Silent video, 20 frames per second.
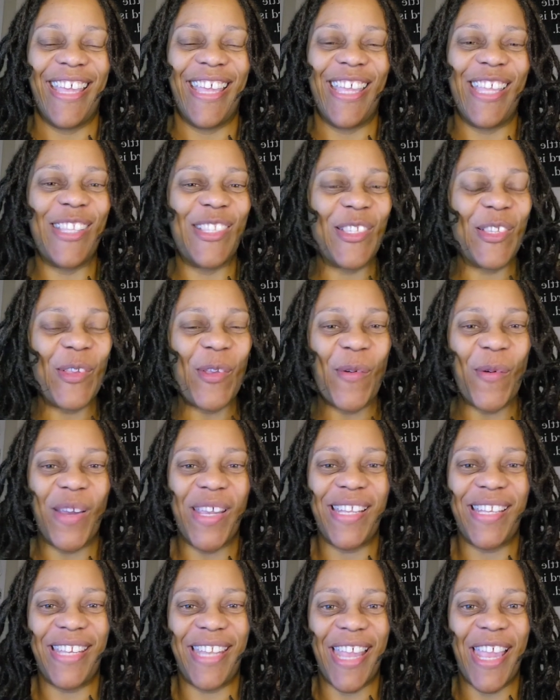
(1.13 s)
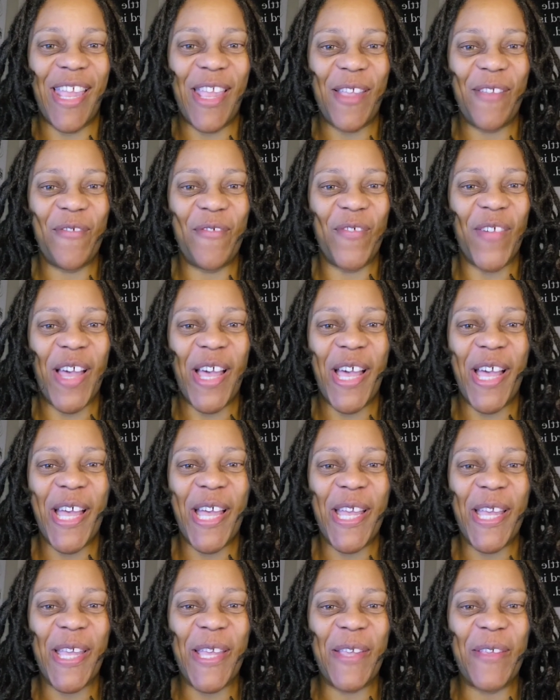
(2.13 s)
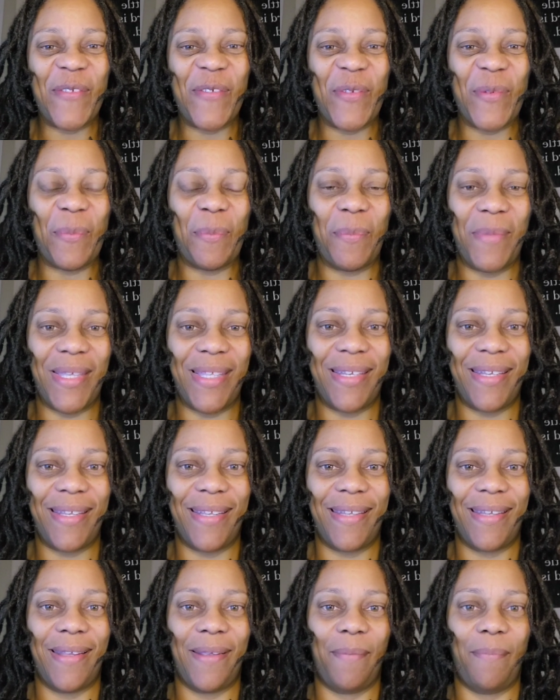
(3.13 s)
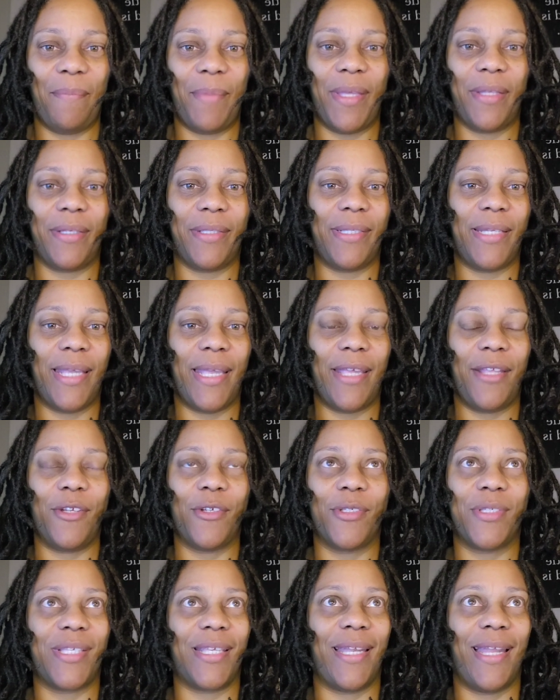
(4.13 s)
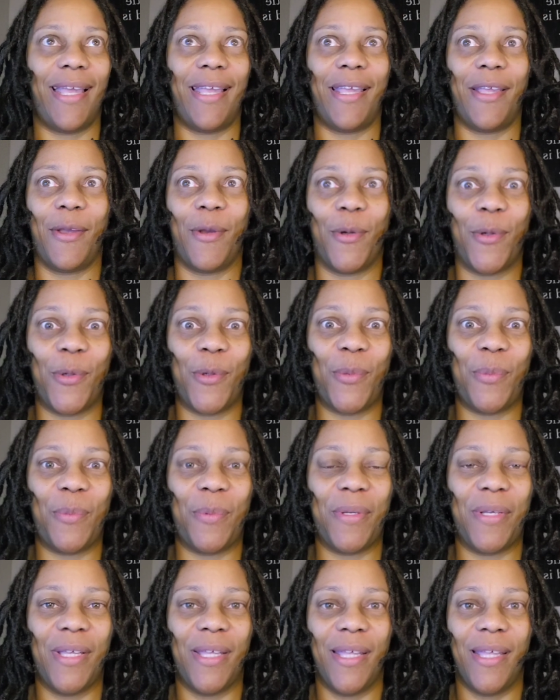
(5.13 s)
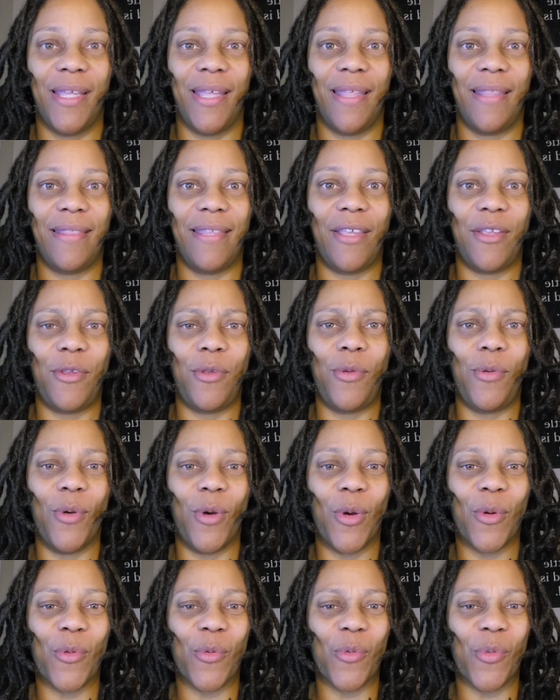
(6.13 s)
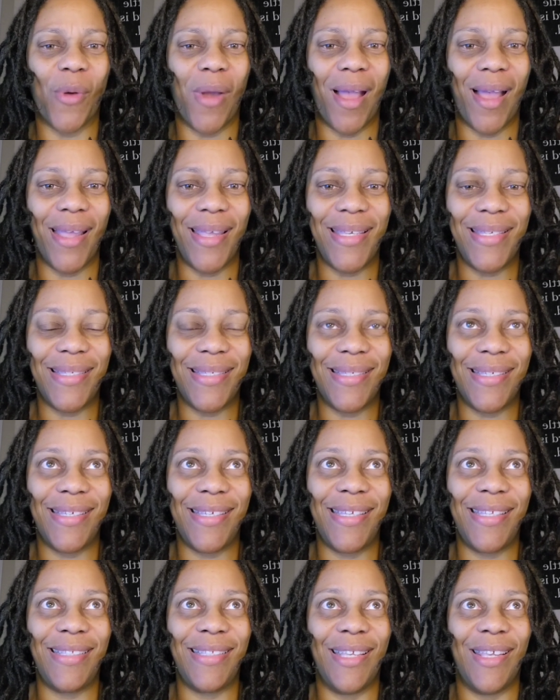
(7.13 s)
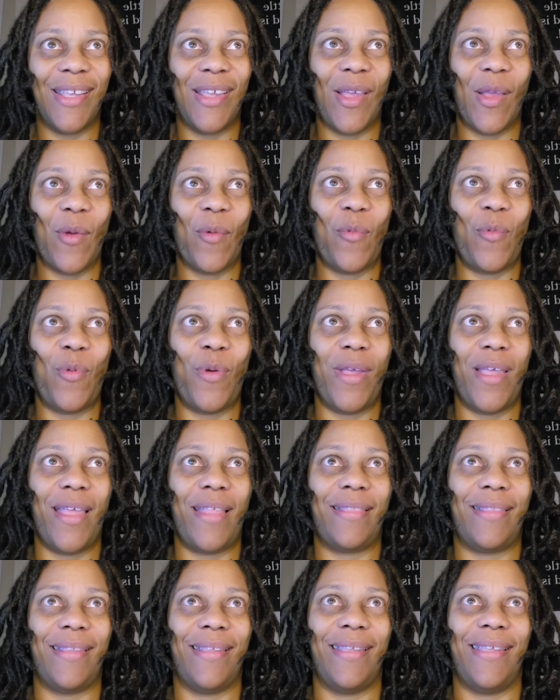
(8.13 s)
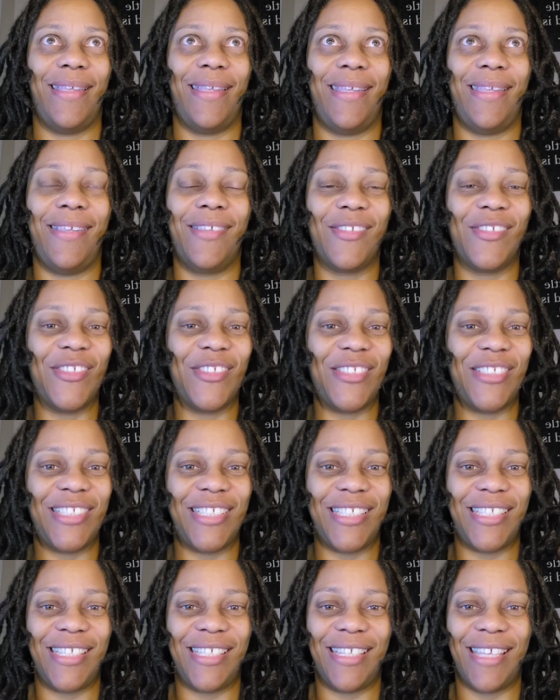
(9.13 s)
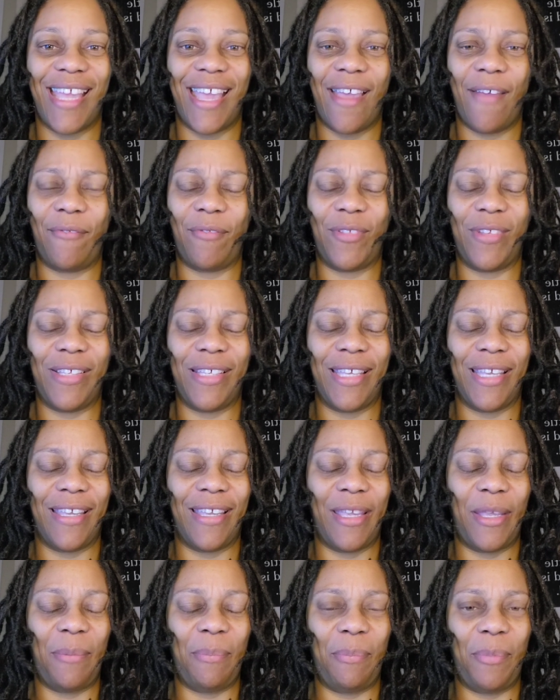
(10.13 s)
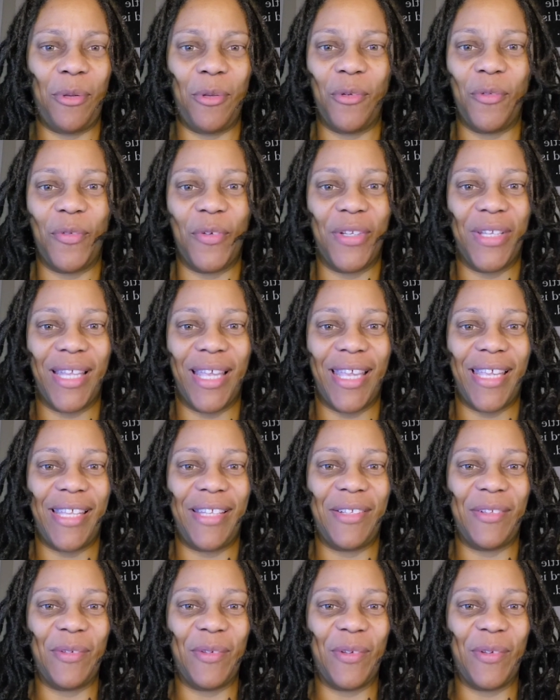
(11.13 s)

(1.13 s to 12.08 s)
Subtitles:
It's a great day, 5 minute meditators, and I hope that you are rising with energy after a beautiful night